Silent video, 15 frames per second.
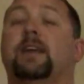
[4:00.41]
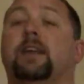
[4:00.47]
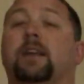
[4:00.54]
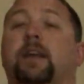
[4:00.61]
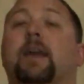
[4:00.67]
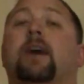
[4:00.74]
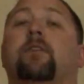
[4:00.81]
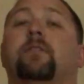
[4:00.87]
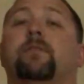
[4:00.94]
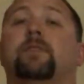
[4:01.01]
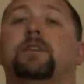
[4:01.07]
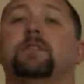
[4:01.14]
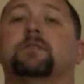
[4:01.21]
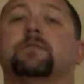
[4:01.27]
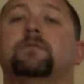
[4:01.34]
take an account of
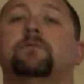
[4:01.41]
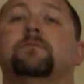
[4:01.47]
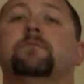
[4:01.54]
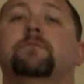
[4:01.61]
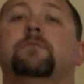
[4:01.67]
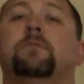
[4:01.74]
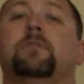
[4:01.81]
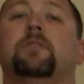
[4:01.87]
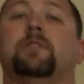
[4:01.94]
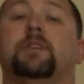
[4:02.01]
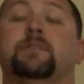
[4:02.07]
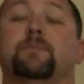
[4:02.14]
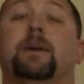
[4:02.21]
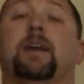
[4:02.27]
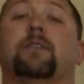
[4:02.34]
these
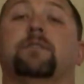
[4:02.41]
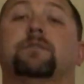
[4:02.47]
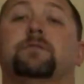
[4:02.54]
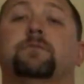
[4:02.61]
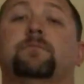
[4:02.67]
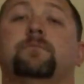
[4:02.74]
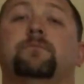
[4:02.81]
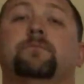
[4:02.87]
matters.